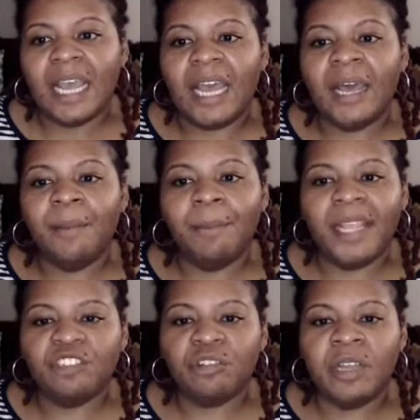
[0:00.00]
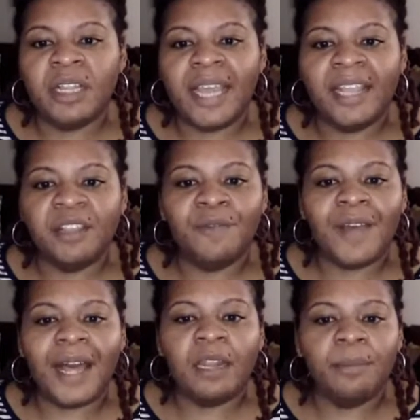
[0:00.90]
Make sure that you
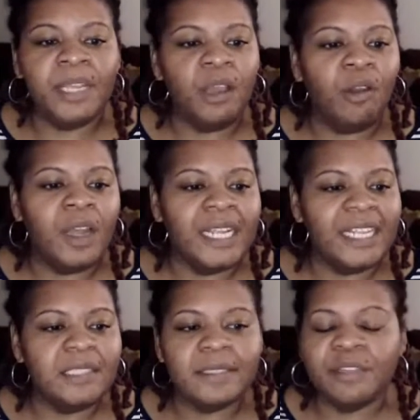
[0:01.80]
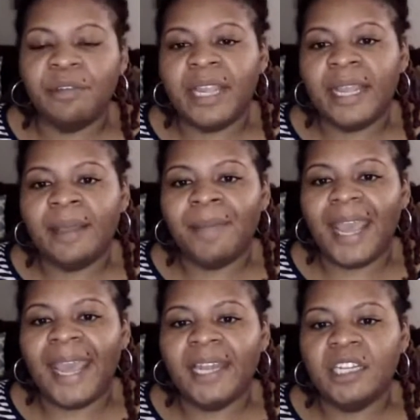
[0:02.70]
follow me on Instagram
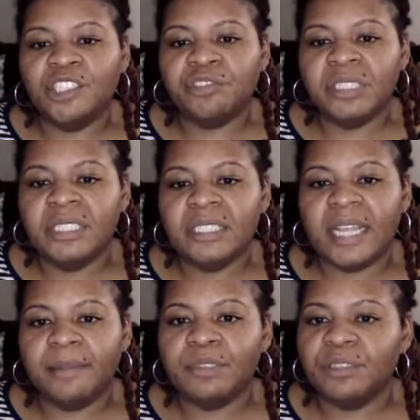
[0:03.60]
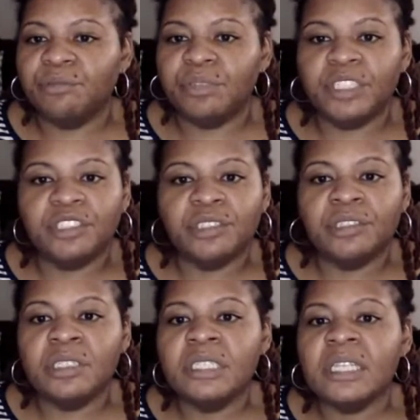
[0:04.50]
at Latrice Sampson
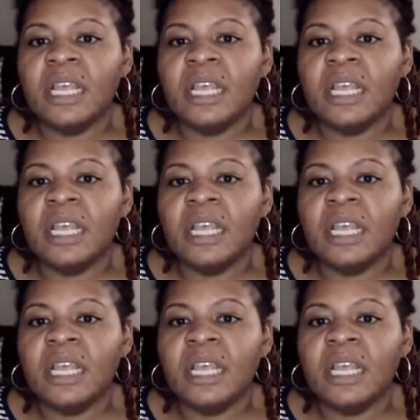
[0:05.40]
Richards,